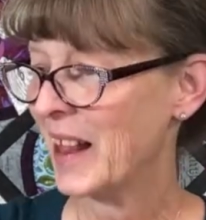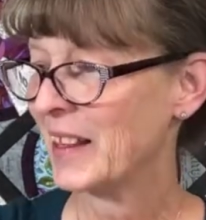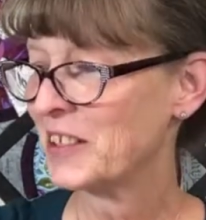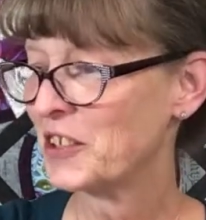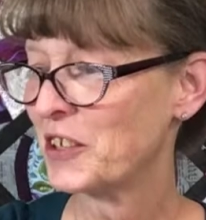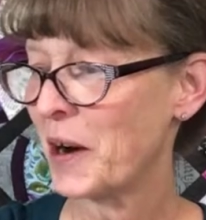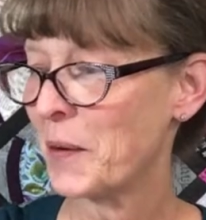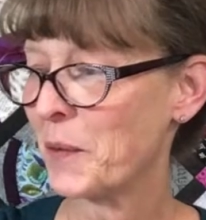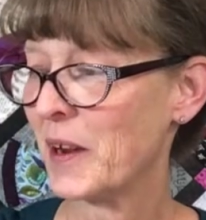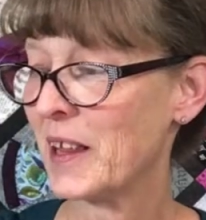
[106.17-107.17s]
Let's start
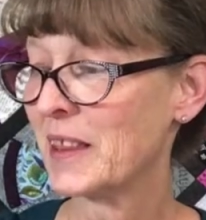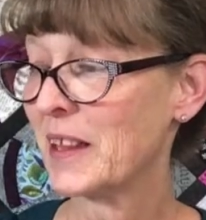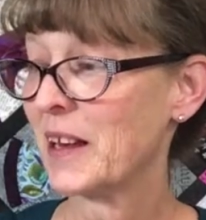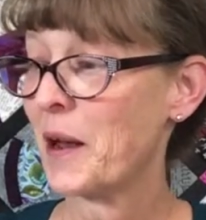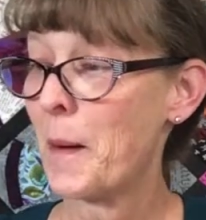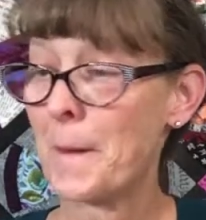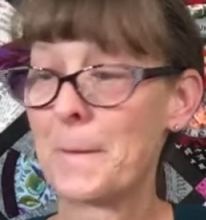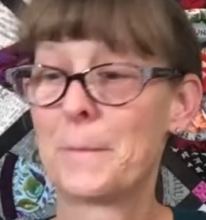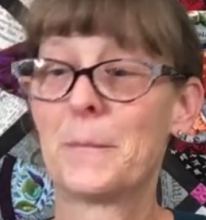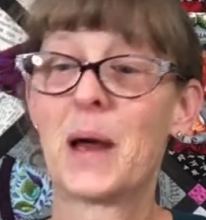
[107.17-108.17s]
with
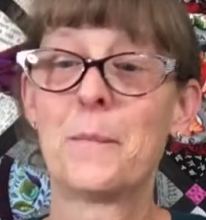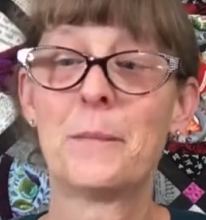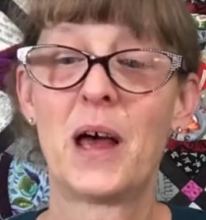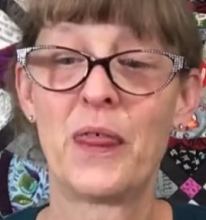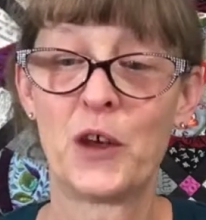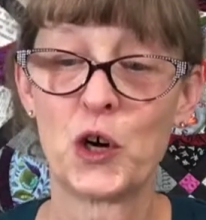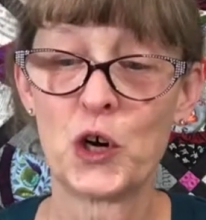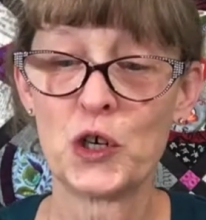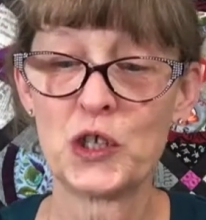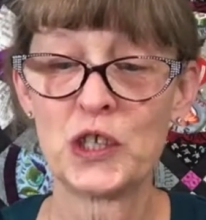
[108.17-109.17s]
my
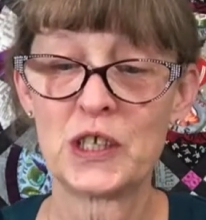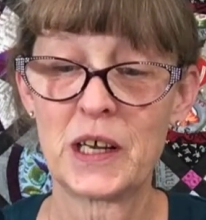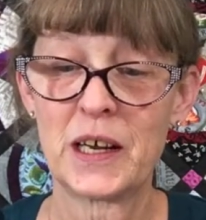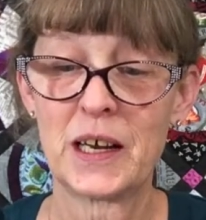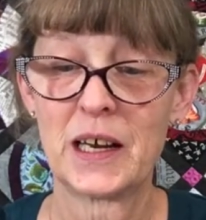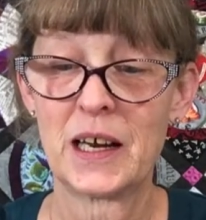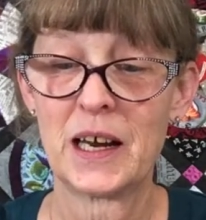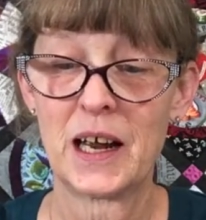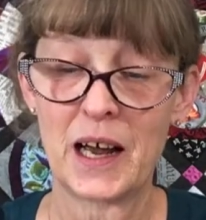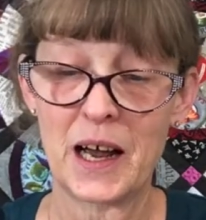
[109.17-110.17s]
mother's
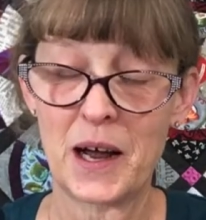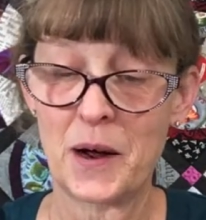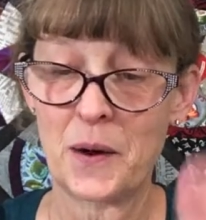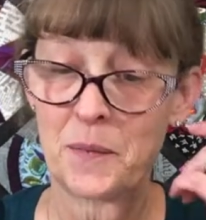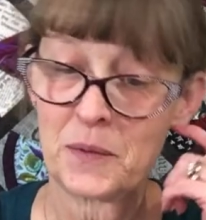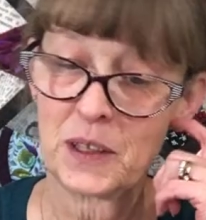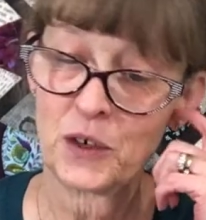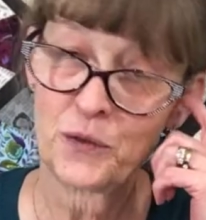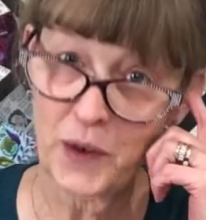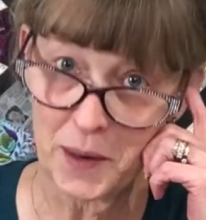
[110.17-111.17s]

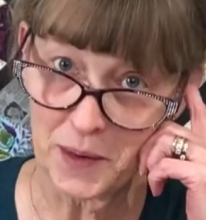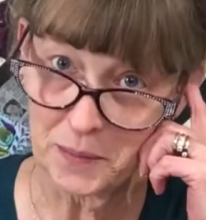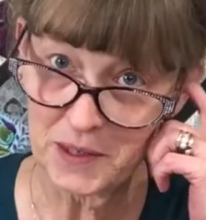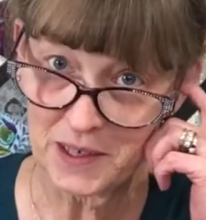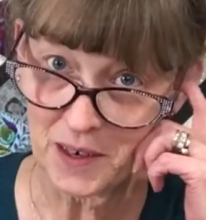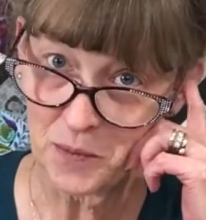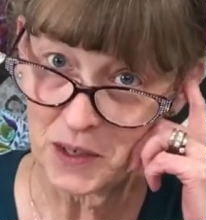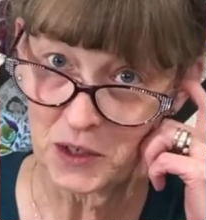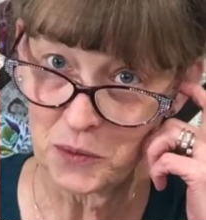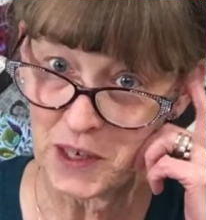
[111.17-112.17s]
little frame ups. I've
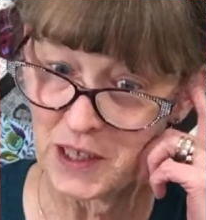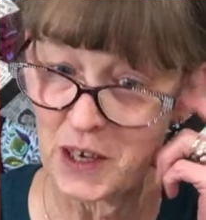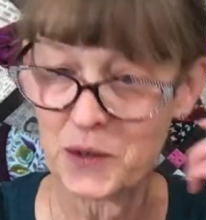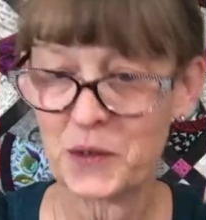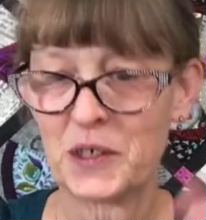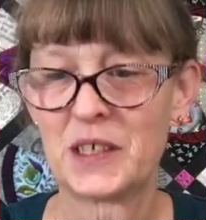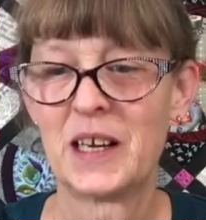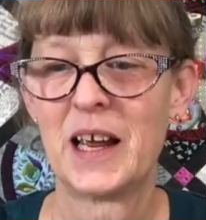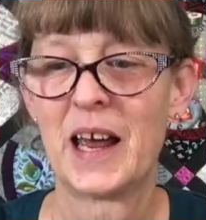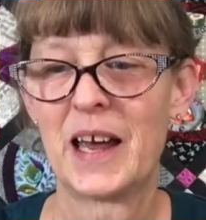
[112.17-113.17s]
been doing those.
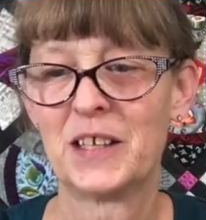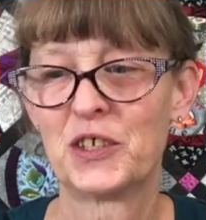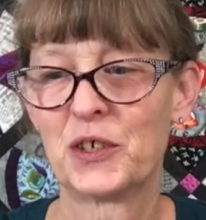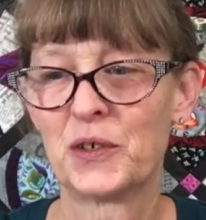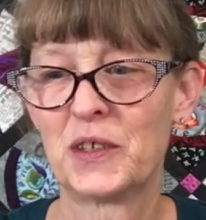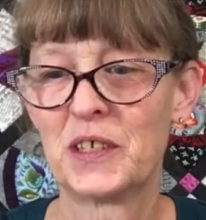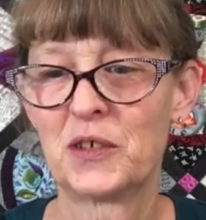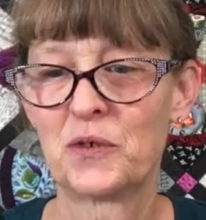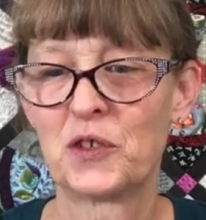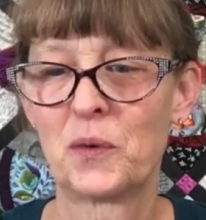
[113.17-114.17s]
And so this
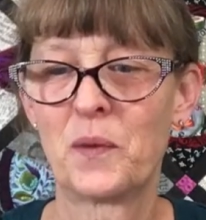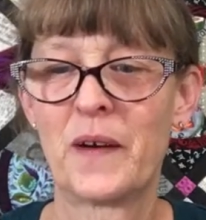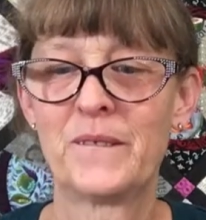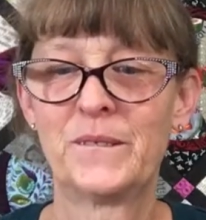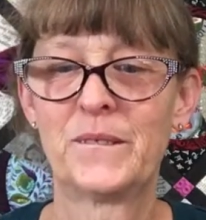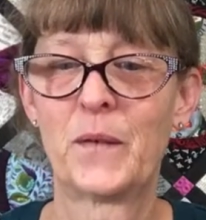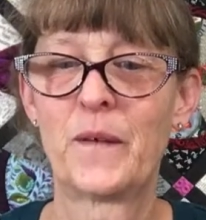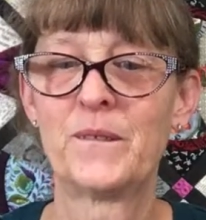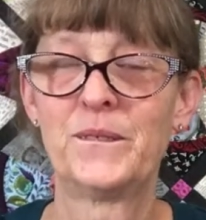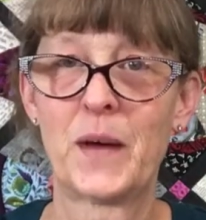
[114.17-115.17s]
was the one
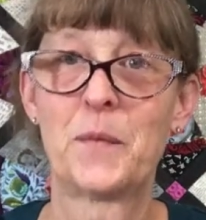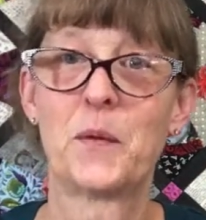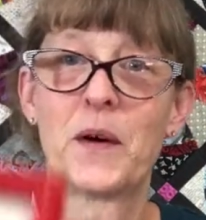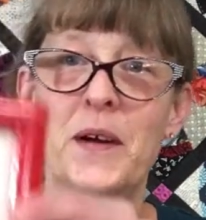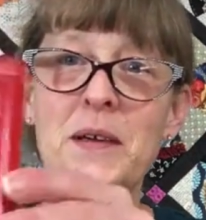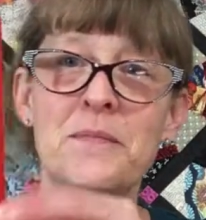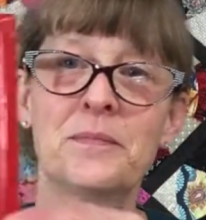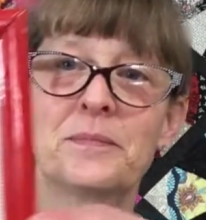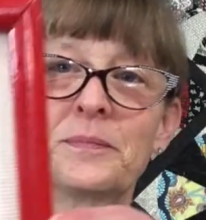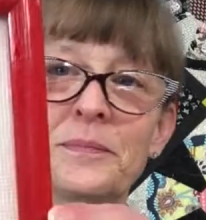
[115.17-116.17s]
for February.
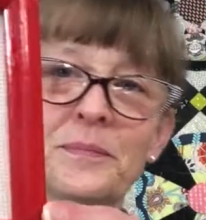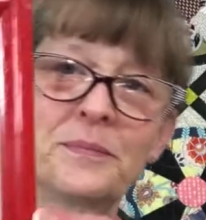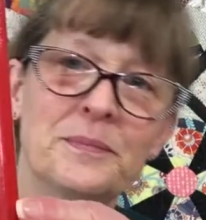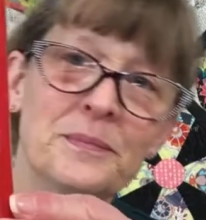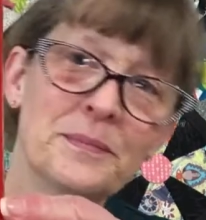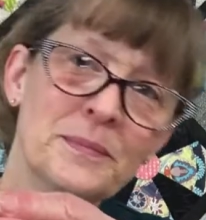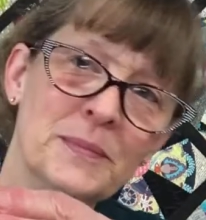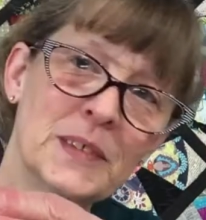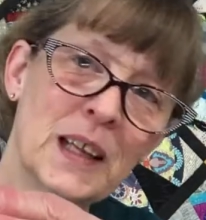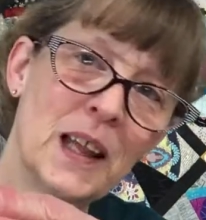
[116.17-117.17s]

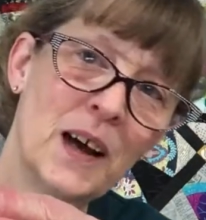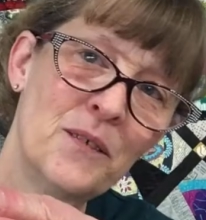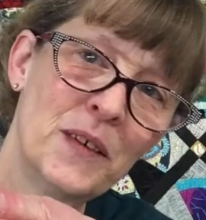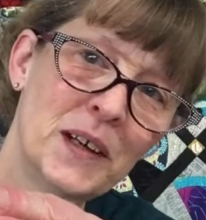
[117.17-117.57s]
Love.